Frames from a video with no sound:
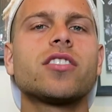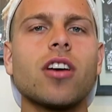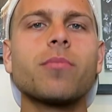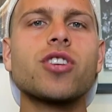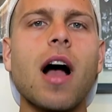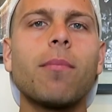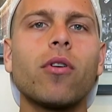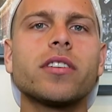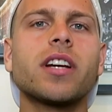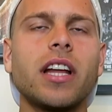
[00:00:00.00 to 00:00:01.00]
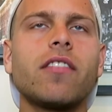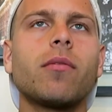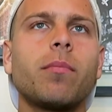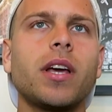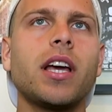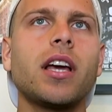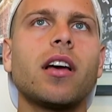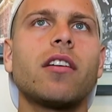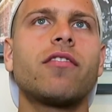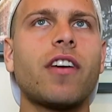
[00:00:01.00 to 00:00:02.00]
Some shop boards can even
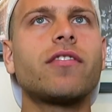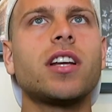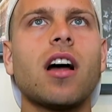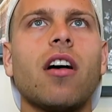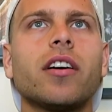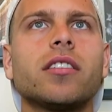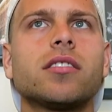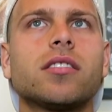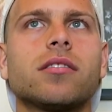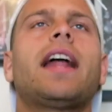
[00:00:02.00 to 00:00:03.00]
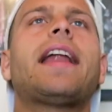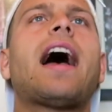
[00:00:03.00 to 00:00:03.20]
be $50.